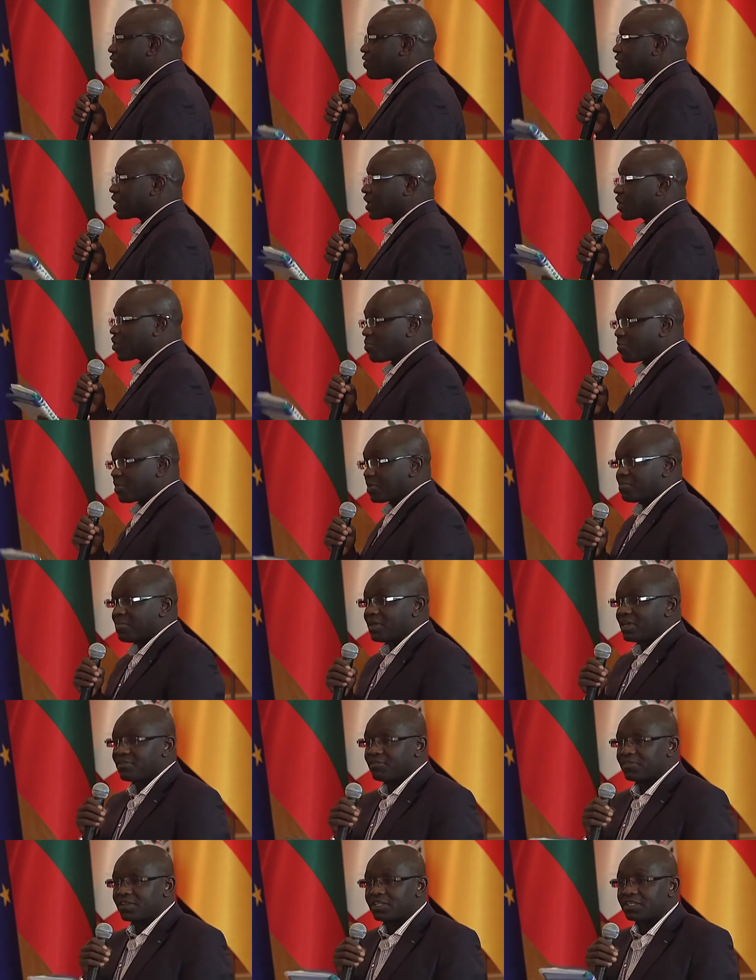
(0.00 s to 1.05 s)
for the common
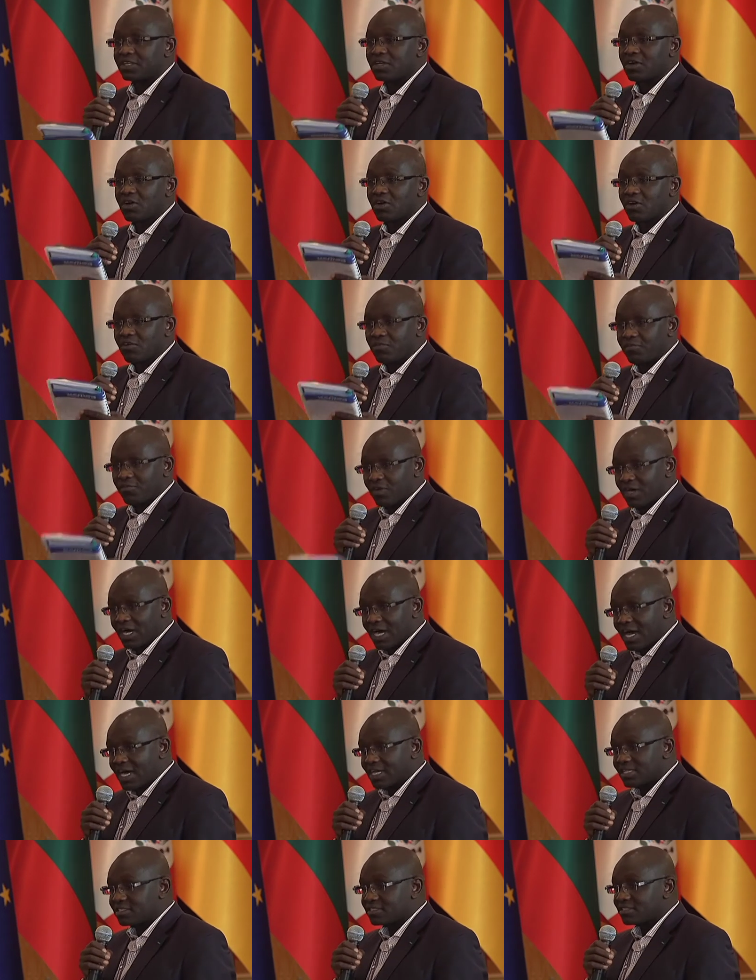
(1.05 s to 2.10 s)
benefit of
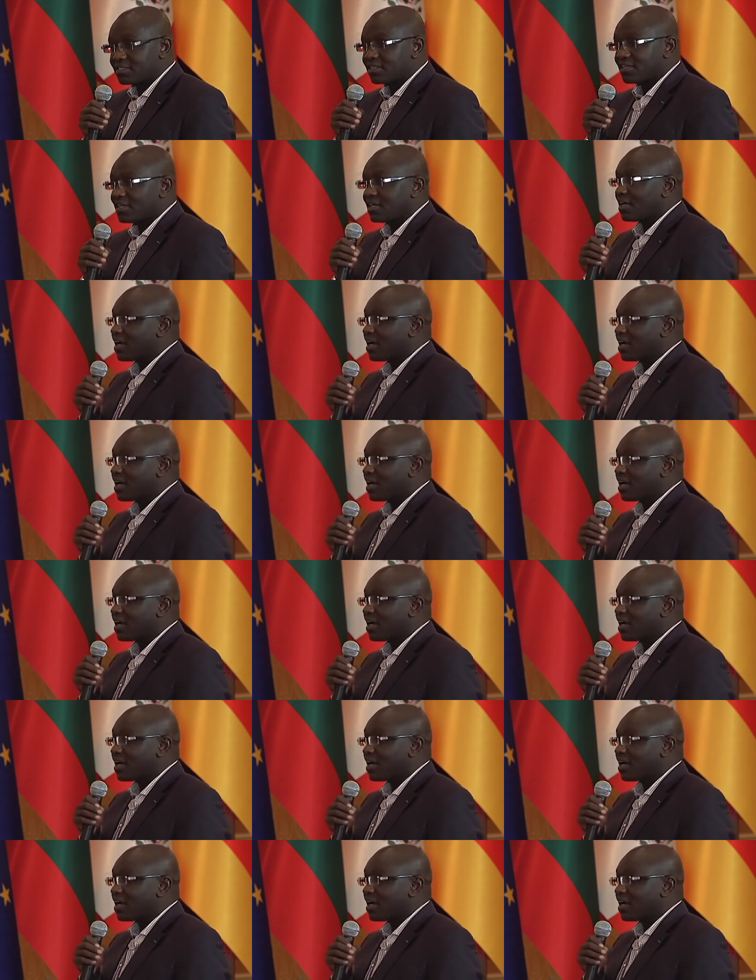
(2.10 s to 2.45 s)
us